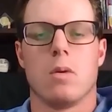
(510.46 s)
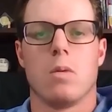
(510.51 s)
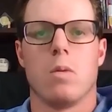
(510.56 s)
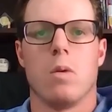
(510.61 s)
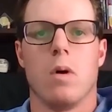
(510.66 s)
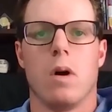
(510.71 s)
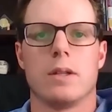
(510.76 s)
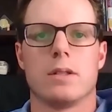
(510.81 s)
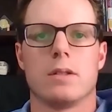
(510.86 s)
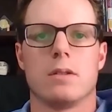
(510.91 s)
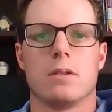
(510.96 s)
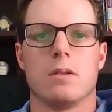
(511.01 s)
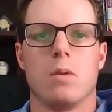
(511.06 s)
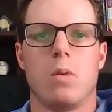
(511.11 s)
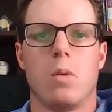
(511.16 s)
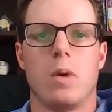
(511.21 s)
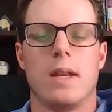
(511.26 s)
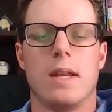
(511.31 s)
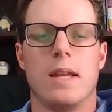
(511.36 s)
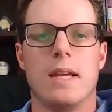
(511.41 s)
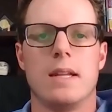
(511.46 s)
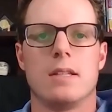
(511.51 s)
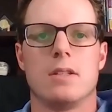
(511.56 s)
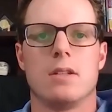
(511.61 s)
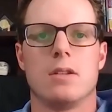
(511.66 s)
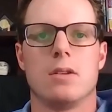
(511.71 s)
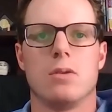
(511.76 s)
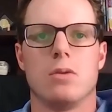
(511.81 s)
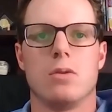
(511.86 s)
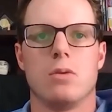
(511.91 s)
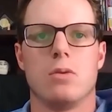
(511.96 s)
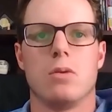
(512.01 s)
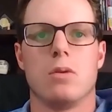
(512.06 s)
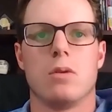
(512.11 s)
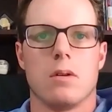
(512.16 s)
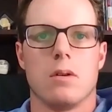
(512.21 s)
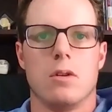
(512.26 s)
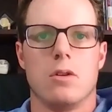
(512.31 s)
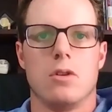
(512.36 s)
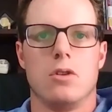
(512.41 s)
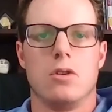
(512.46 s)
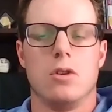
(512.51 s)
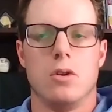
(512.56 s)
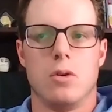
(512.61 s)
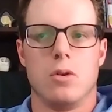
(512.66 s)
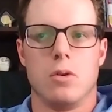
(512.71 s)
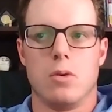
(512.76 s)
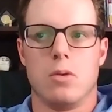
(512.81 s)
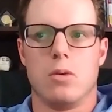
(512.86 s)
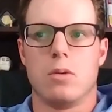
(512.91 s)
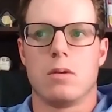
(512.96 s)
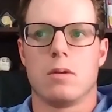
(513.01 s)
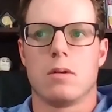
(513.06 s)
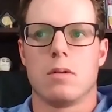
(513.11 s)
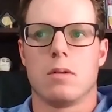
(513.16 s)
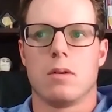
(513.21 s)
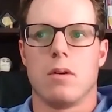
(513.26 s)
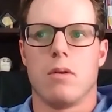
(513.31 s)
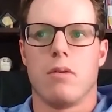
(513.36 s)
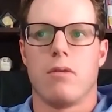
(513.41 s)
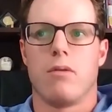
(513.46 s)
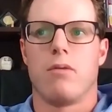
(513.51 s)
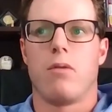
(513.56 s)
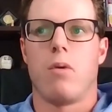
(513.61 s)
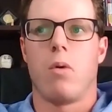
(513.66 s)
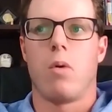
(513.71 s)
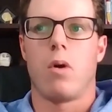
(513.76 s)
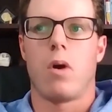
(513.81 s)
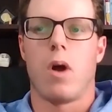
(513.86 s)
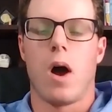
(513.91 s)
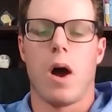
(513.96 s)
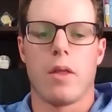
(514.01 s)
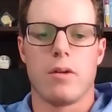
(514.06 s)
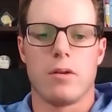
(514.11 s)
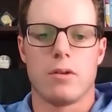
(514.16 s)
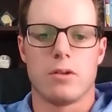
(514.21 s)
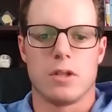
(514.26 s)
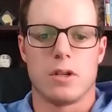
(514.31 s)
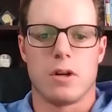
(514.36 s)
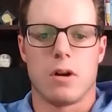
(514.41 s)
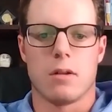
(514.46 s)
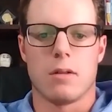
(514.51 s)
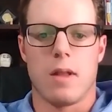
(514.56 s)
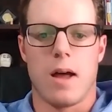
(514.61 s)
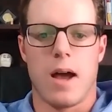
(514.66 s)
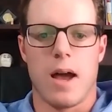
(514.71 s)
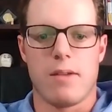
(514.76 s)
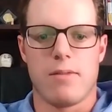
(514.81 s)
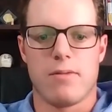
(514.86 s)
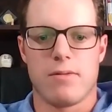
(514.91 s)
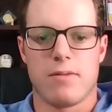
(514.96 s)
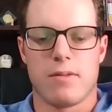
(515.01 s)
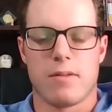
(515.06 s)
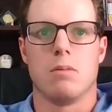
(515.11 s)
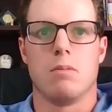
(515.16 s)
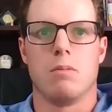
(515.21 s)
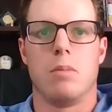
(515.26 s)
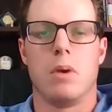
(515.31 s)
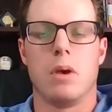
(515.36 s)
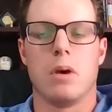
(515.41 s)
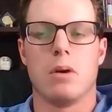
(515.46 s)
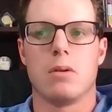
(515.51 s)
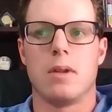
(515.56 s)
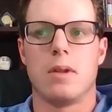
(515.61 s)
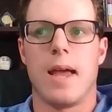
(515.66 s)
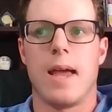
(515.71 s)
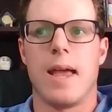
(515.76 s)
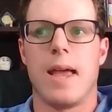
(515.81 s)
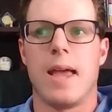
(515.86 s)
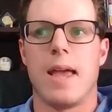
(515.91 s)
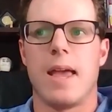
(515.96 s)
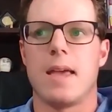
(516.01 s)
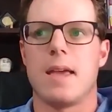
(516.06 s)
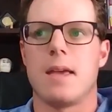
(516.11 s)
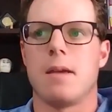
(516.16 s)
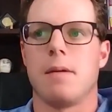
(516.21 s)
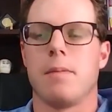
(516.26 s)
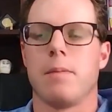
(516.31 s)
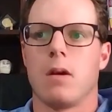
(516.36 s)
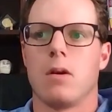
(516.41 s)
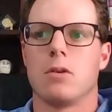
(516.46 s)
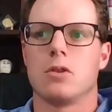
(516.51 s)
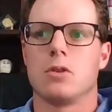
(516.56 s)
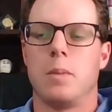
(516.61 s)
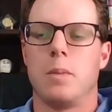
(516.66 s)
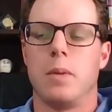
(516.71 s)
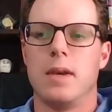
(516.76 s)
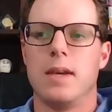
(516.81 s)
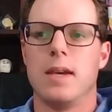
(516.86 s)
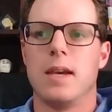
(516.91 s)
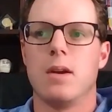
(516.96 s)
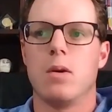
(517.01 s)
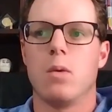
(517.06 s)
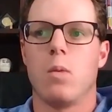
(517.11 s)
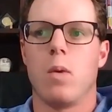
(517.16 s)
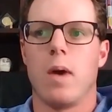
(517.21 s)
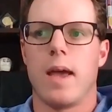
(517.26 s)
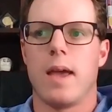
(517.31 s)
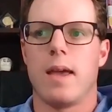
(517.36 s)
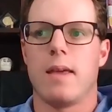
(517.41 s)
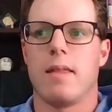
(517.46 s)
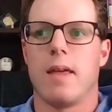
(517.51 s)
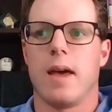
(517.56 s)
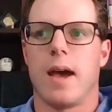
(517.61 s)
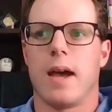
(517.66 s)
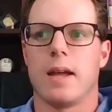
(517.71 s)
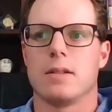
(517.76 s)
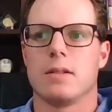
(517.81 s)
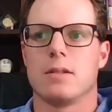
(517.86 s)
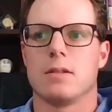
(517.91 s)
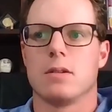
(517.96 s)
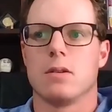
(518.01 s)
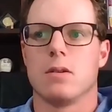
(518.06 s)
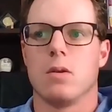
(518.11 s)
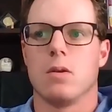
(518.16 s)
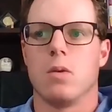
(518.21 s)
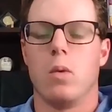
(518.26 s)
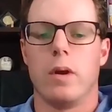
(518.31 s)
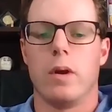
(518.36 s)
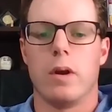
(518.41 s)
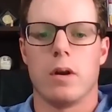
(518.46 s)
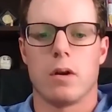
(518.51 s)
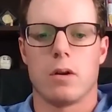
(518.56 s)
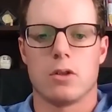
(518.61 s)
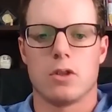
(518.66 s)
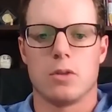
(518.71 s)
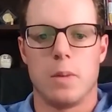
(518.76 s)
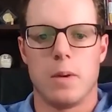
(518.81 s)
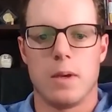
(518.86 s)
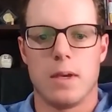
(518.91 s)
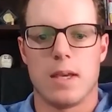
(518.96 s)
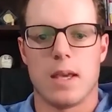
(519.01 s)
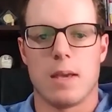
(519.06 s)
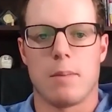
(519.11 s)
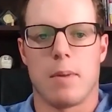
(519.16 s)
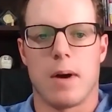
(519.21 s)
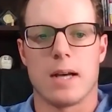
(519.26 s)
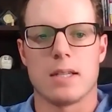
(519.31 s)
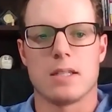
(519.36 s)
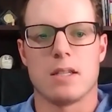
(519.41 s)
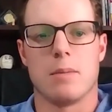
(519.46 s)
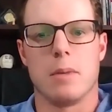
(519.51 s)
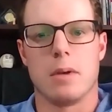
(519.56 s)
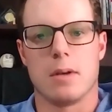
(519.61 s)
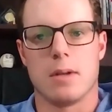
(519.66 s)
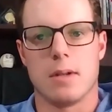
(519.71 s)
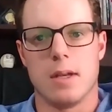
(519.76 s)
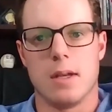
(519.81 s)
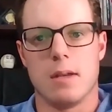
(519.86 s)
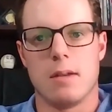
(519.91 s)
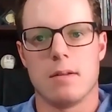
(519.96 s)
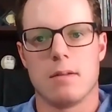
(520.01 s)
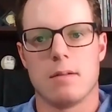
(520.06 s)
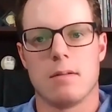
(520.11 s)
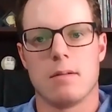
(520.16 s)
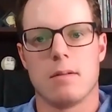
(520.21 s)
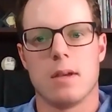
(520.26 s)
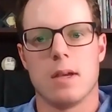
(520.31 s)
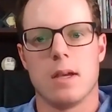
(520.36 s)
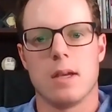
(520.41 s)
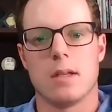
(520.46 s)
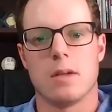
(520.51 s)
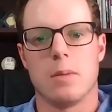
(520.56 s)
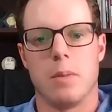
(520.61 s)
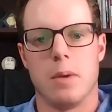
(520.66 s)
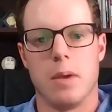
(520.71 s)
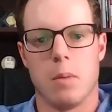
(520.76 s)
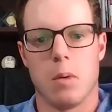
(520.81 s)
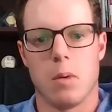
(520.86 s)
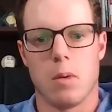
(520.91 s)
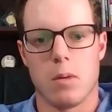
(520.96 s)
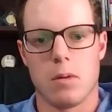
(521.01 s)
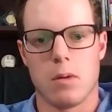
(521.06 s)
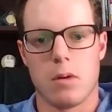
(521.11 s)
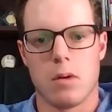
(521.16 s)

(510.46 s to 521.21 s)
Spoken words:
What we need to do for others in our life, speak in a way that we are speaking possibility into people